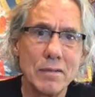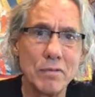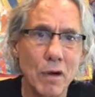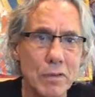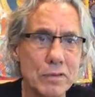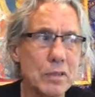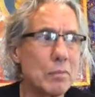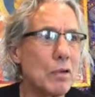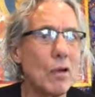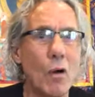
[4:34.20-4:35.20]

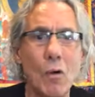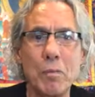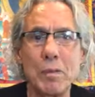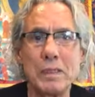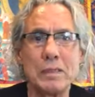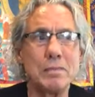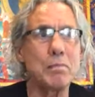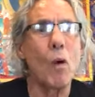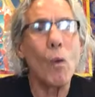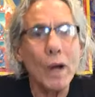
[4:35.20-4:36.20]
Vulnerable, open,
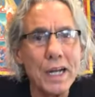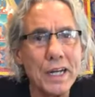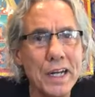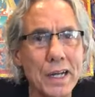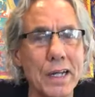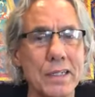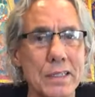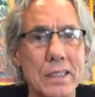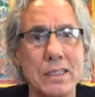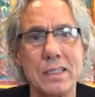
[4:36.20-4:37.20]

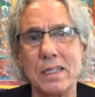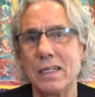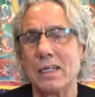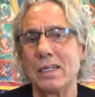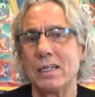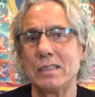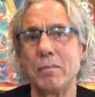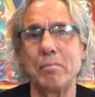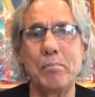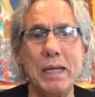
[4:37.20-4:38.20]
poignant. There's a
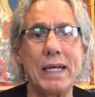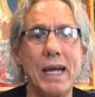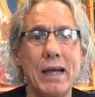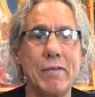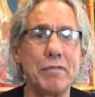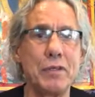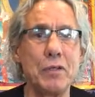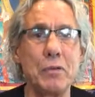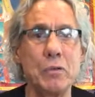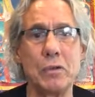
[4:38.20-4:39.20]
big
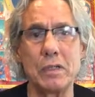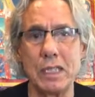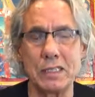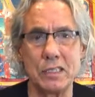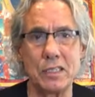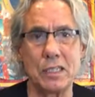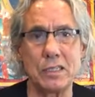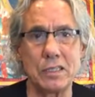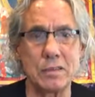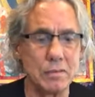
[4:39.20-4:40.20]
FU that's
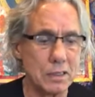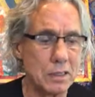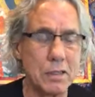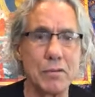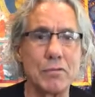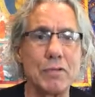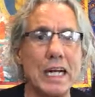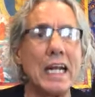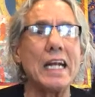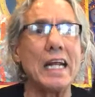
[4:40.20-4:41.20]
just
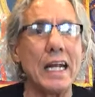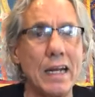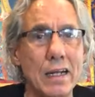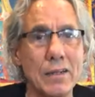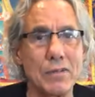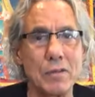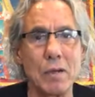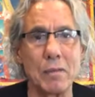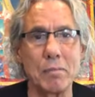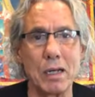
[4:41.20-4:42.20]
careening through
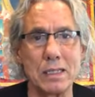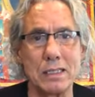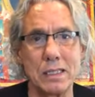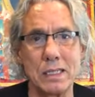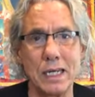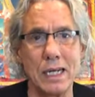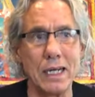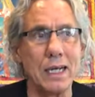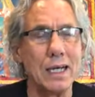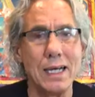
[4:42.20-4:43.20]
my blood
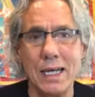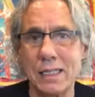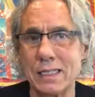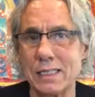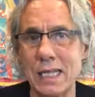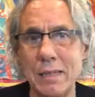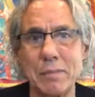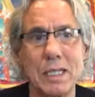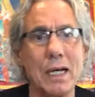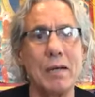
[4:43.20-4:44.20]
today. At the
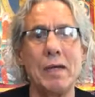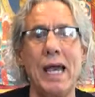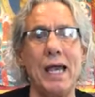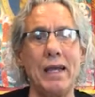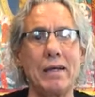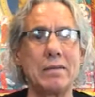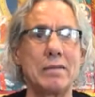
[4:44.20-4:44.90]
same time, hey,